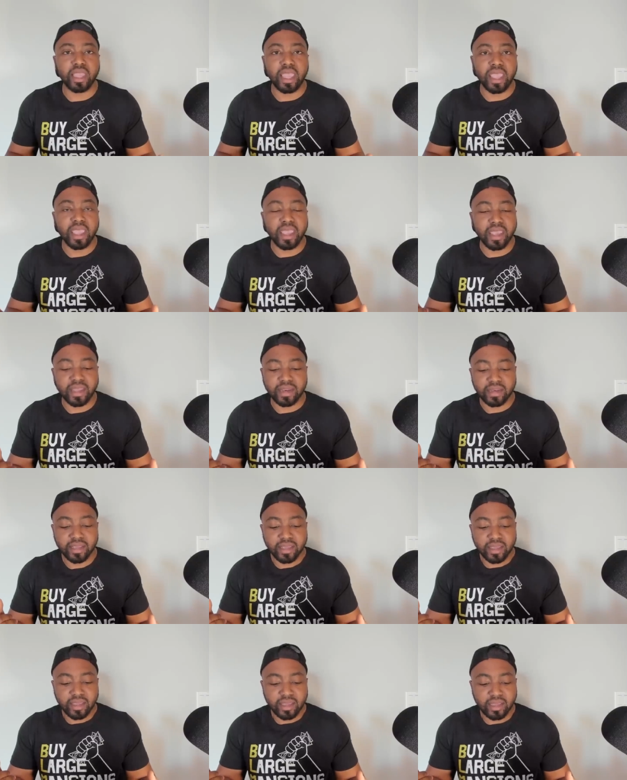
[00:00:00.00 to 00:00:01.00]
And
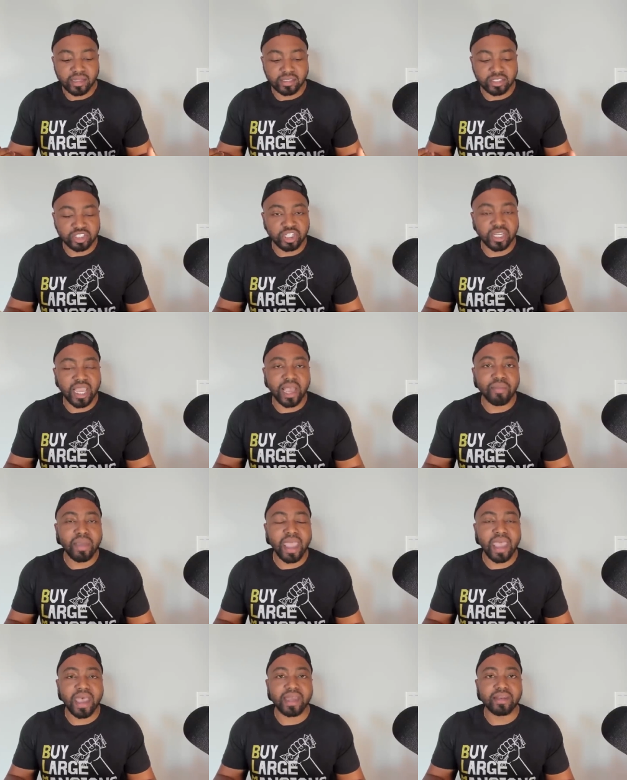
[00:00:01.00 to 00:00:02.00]
she got
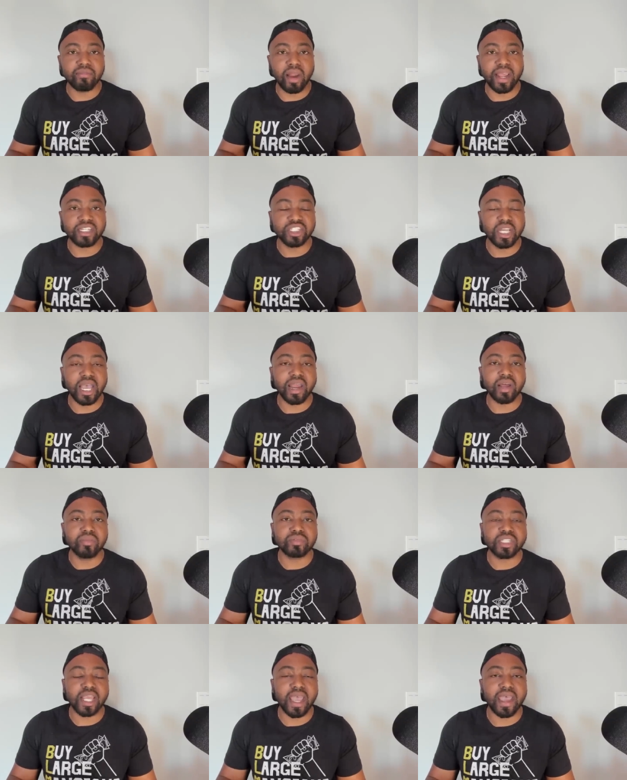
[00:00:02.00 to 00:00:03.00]
mad, right? She got
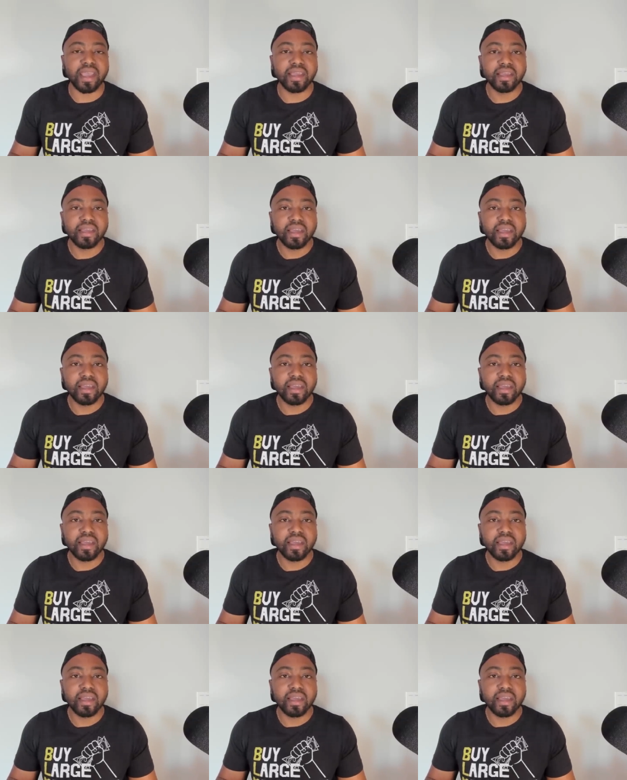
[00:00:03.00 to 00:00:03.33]
upset.